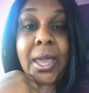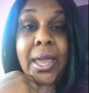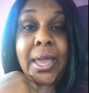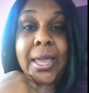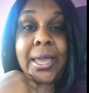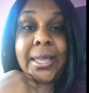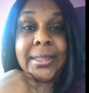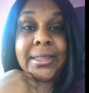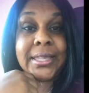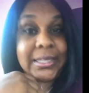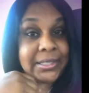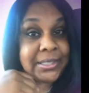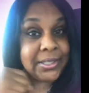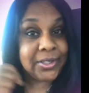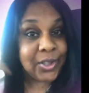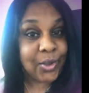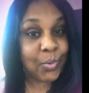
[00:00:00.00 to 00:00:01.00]
And
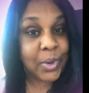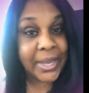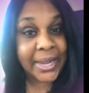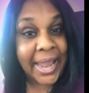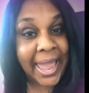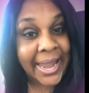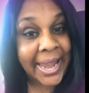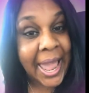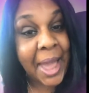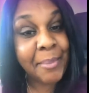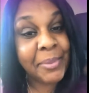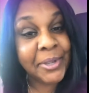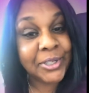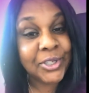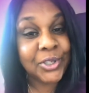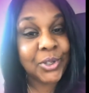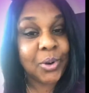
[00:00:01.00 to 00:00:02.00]
this is the what had
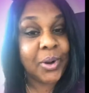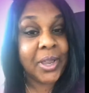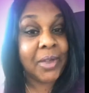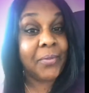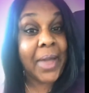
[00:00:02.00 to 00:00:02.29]
happened story